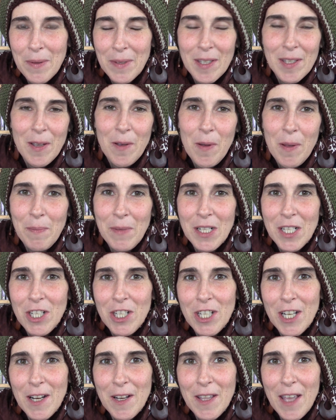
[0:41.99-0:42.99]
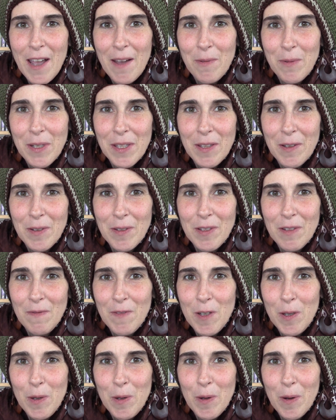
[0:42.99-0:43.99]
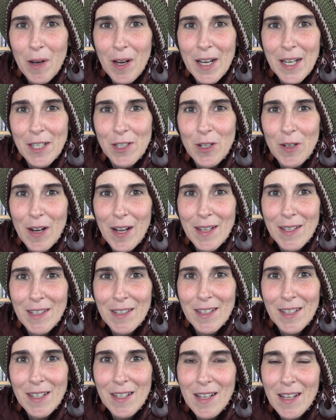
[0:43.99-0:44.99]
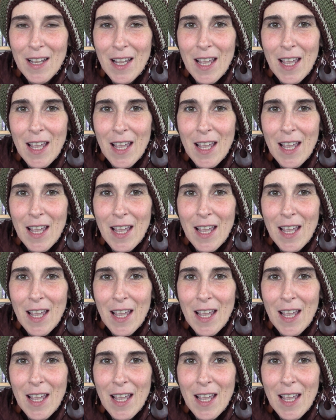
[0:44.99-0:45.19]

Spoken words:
So I'm going to share that with those of you who are interested,